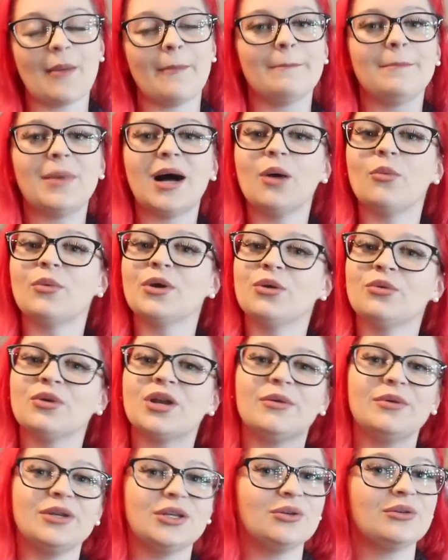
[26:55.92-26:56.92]
But we all
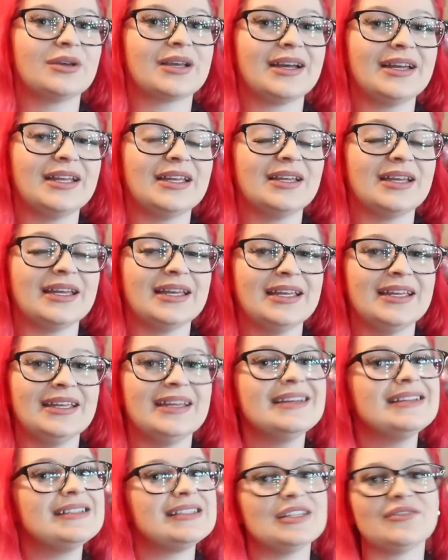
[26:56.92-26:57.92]
know a U K heat
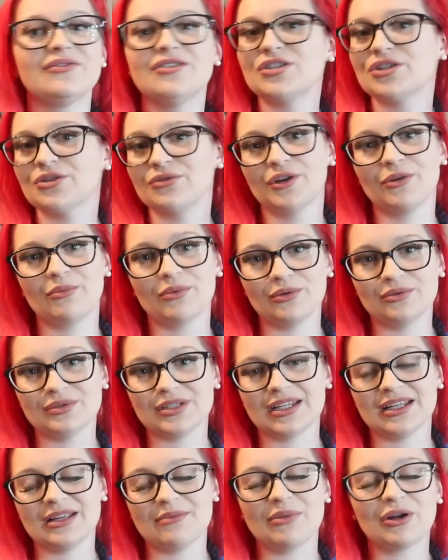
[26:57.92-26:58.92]
is different to an abroad
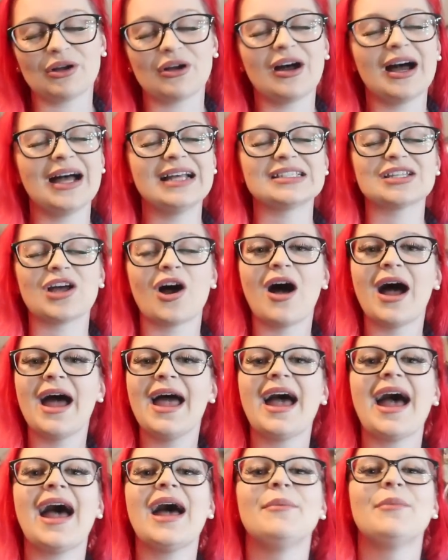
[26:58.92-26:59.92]
heat. But guys, I
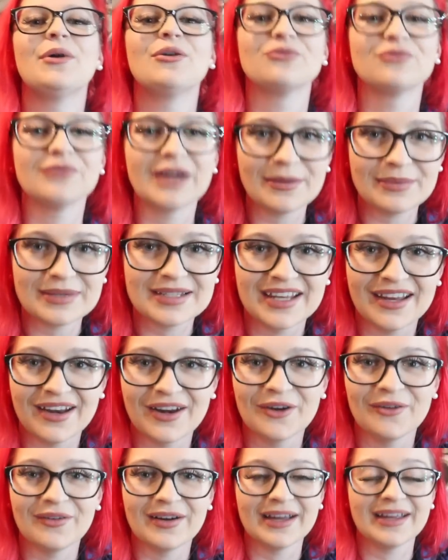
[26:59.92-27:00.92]
am rabbiting
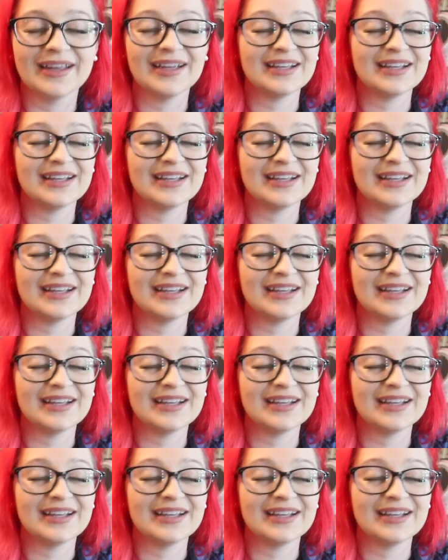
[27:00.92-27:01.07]
away